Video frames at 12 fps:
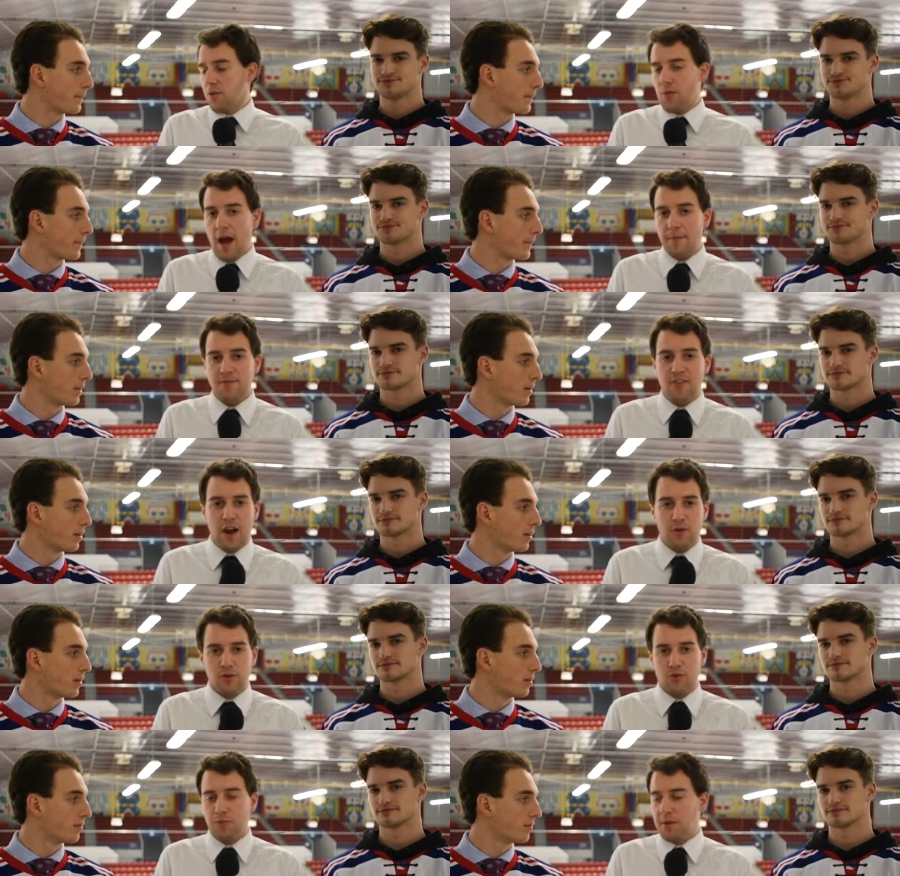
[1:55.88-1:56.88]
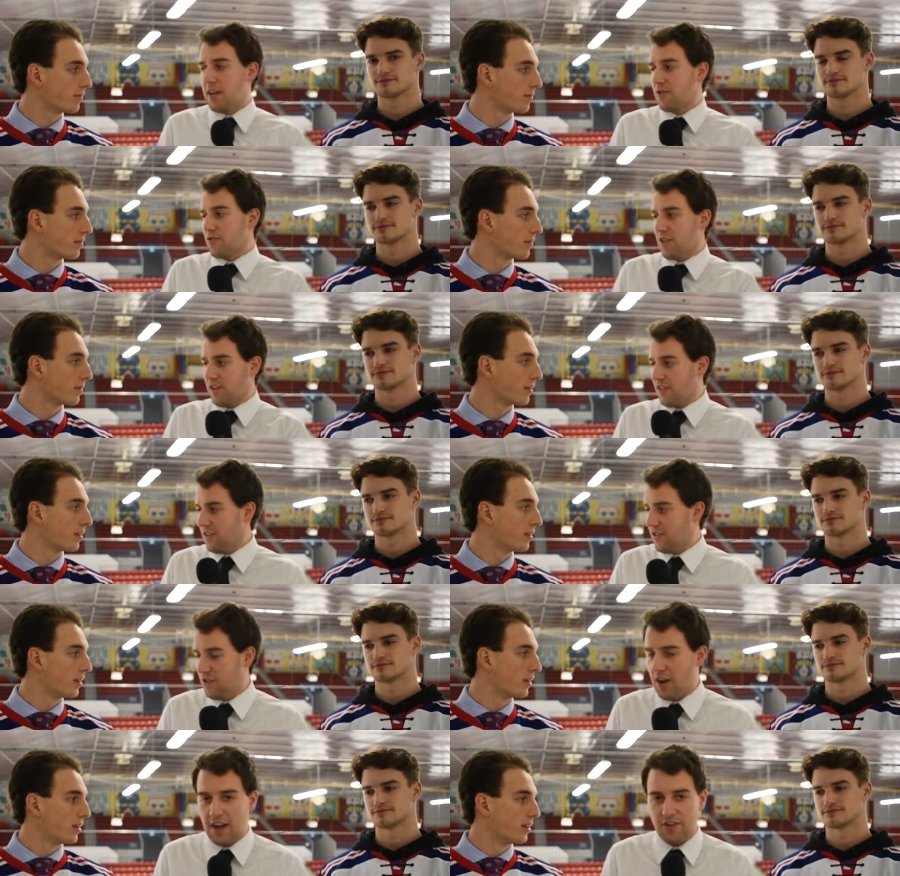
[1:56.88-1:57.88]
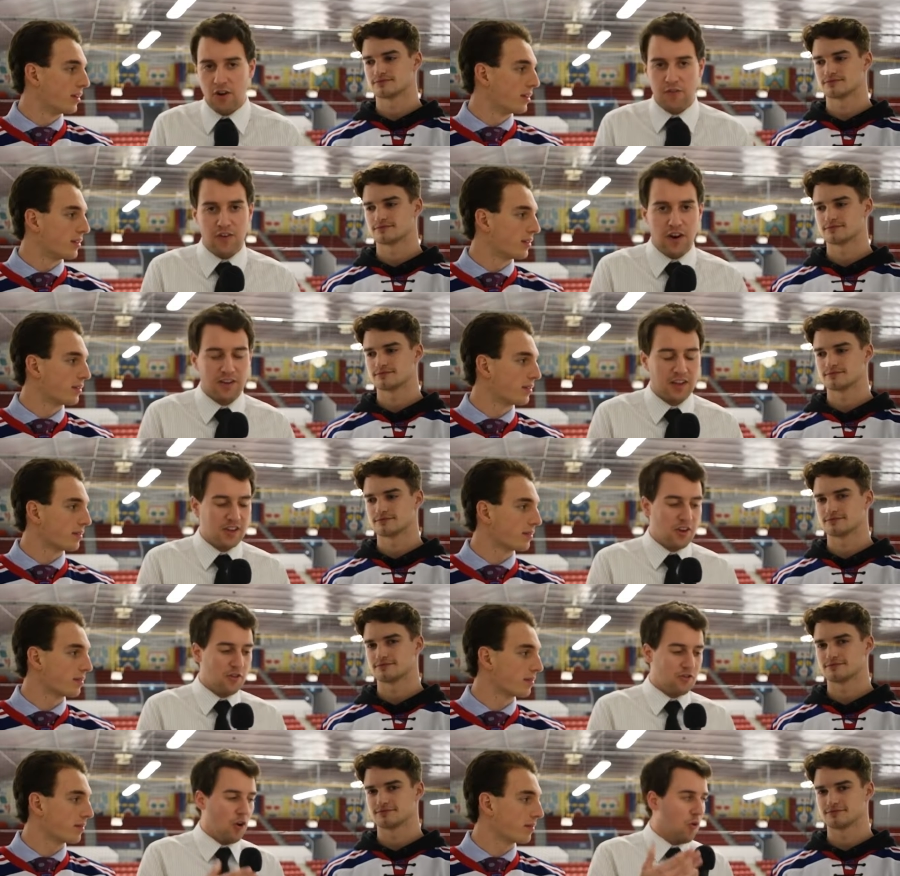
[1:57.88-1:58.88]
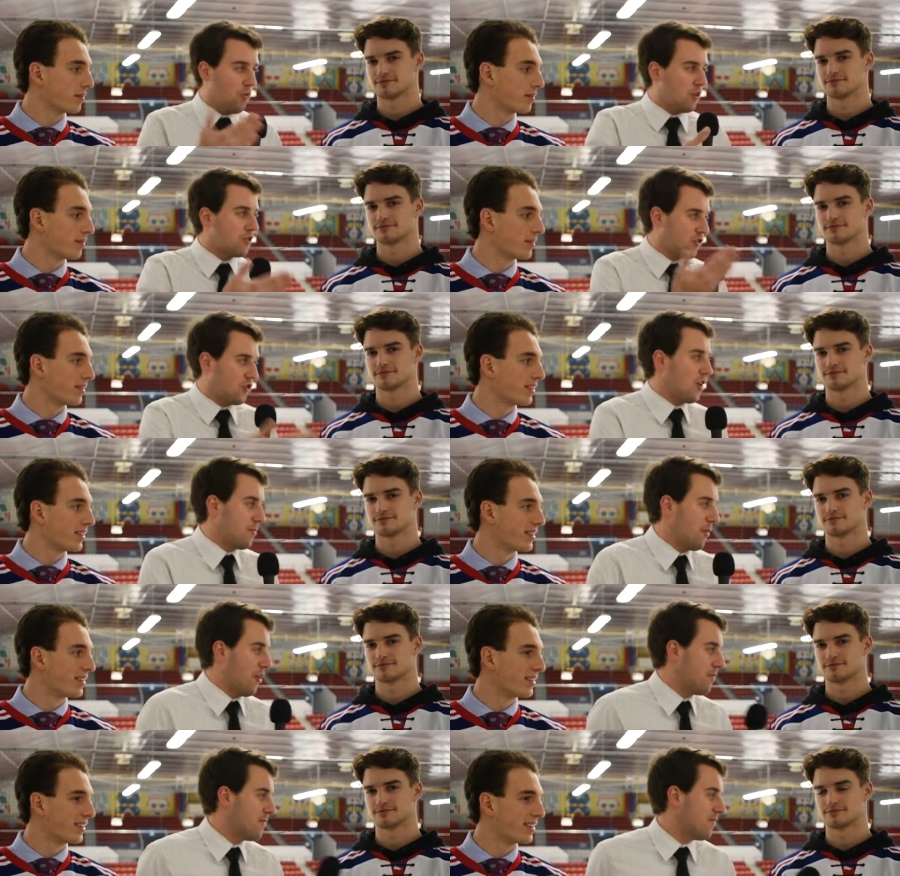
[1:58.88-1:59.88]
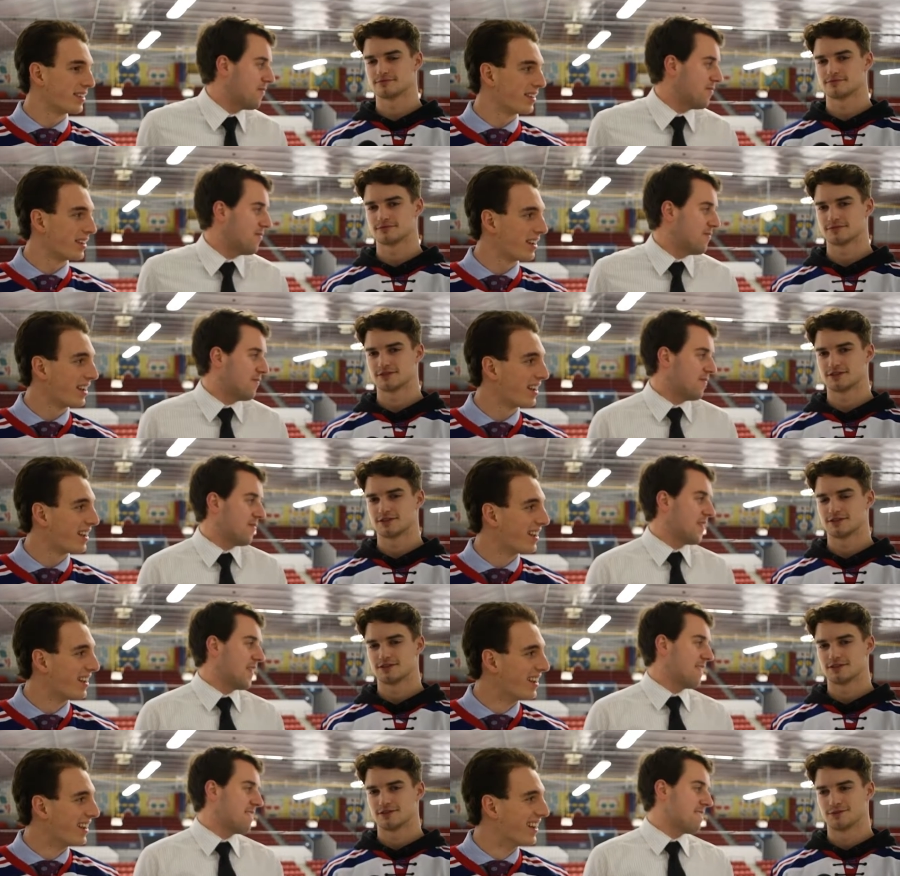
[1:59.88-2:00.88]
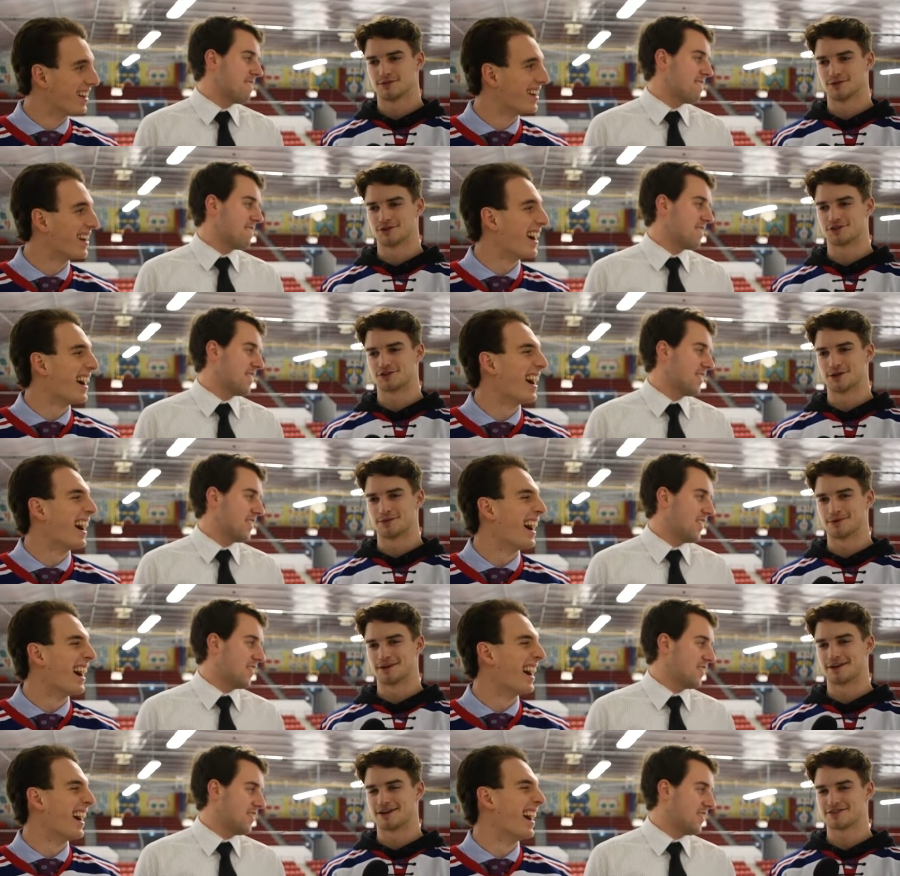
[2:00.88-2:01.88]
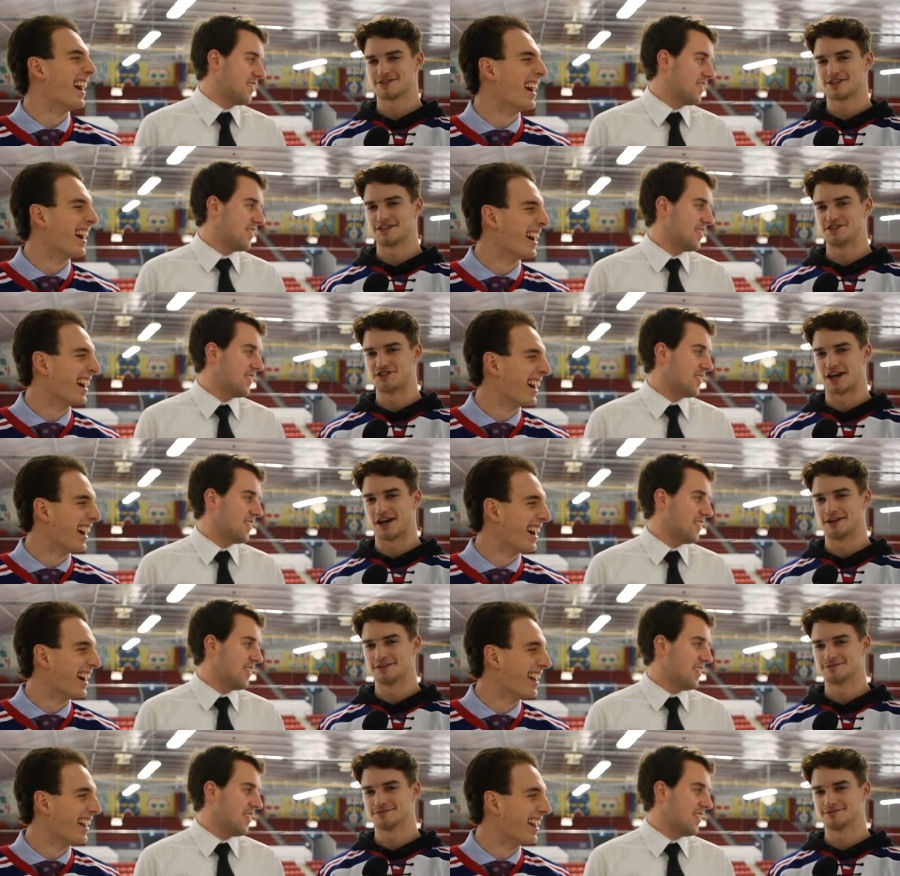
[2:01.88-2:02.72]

Speaker 1: rapid fire, which will be interesting since you guys are fairly new. So worst chirper.
Speaker 2: Worst chirper. I'm going to have to say Jet.